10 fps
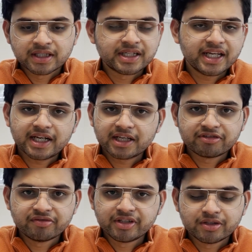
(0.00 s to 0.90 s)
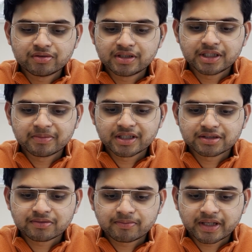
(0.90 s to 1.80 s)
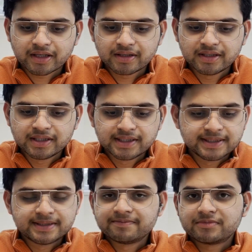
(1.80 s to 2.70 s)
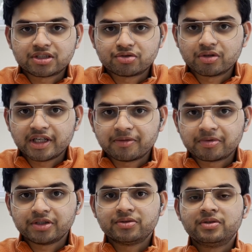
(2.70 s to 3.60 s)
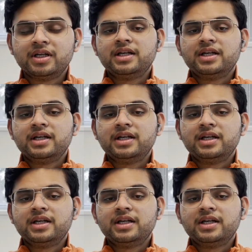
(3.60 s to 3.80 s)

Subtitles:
take like 15 to 30 minutes of break. That's totally up to you.